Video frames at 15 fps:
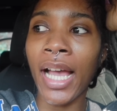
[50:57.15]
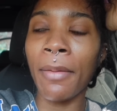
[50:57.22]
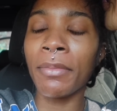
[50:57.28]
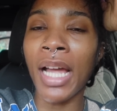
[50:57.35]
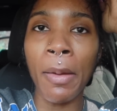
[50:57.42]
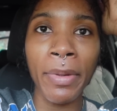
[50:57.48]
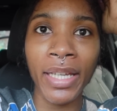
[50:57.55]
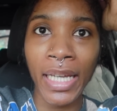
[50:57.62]
i'm
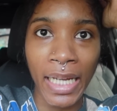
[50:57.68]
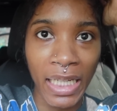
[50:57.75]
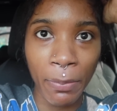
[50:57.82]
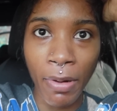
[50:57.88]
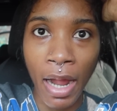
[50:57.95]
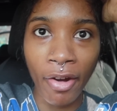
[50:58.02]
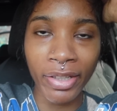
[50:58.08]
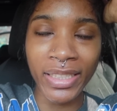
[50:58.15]
not making any
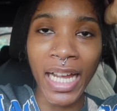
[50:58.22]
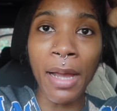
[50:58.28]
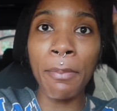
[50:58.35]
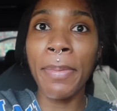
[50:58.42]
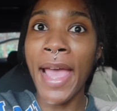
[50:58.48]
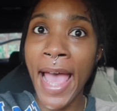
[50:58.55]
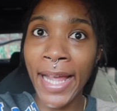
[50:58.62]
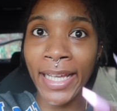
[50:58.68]
progress like i'm
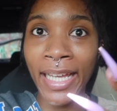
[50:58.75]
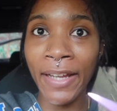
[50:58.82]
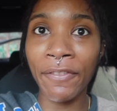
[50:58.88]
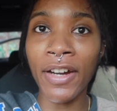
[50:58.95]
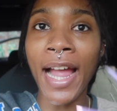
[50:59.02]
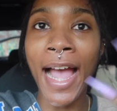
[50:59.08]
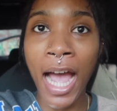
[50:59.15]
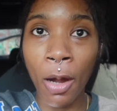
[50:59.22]
packing
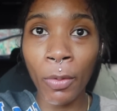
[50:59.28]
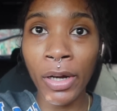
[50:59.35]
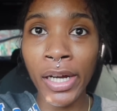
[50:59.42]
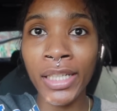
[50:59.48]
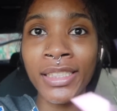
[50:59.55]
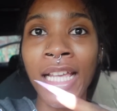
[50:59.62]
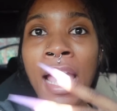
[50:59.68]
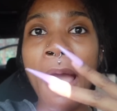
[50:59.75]
for
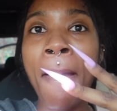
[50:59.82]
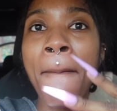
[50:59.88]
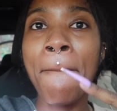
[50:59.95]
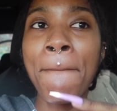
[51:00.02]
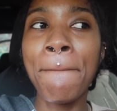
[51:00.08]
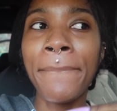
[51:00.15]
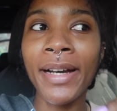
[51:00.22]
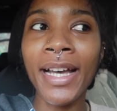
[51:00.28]
hours
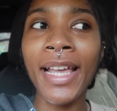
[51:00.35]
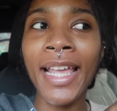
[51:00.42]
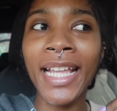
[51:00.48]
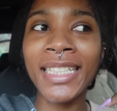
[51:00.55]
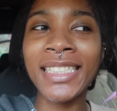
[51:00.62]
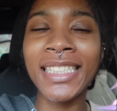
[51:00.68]
but it's